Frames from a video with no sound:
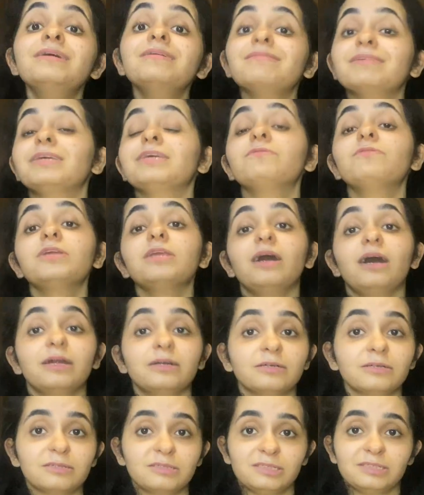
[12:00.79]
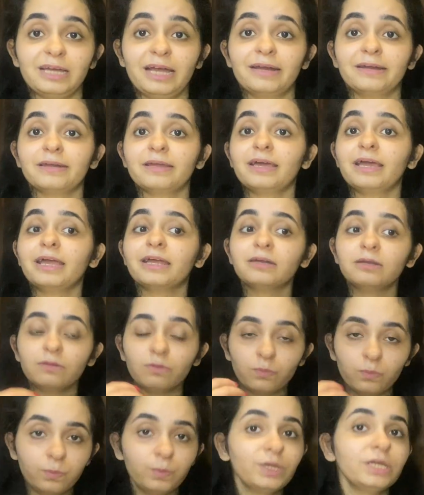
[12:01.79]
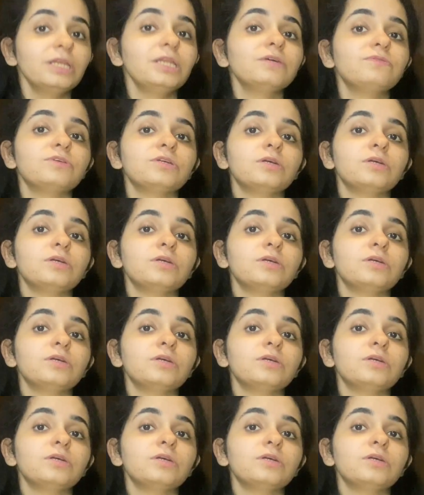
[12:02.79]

He will understand. And we live